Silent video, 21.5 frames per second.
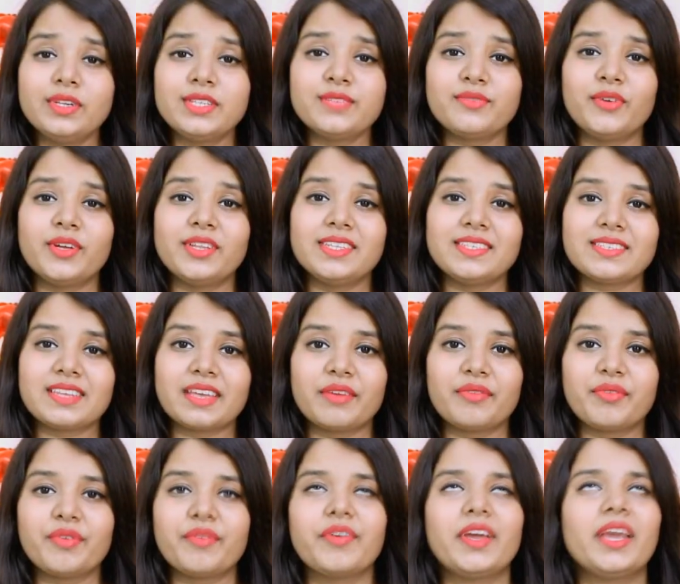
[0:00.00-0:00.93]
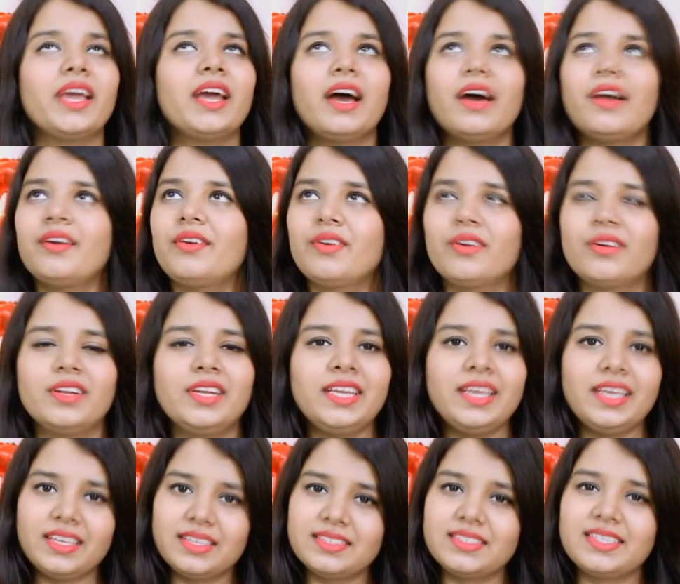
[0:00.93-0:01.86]
rules for this giveaway are
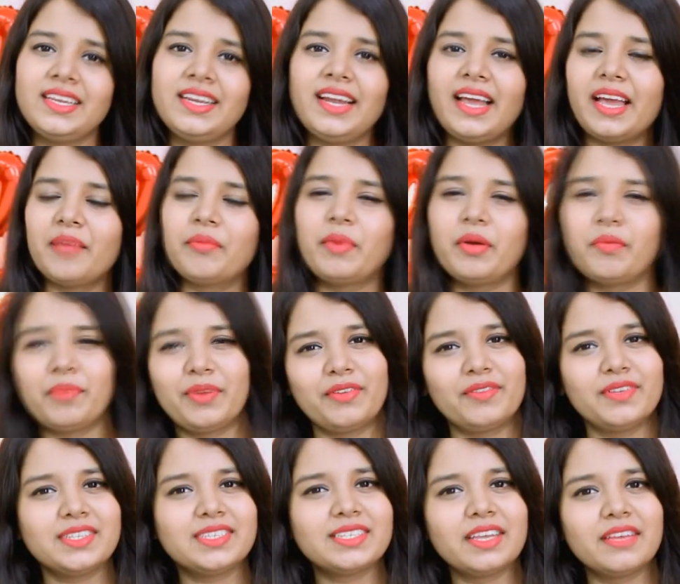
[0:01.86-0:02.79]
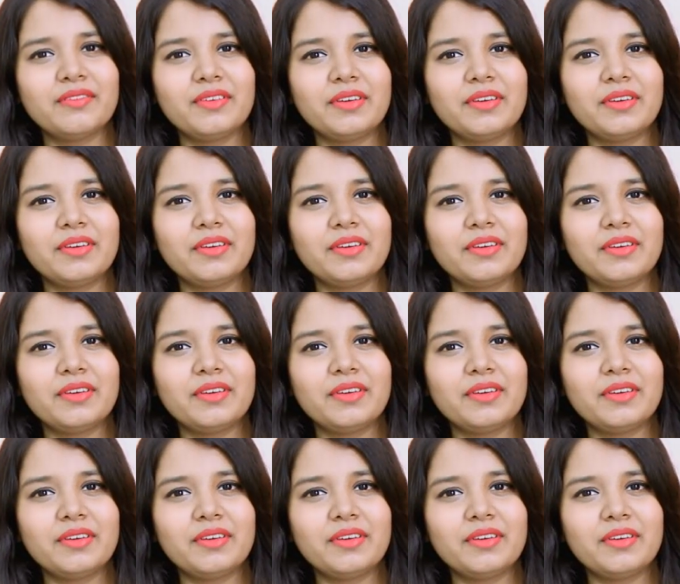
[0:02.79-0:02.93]
really easy like my previous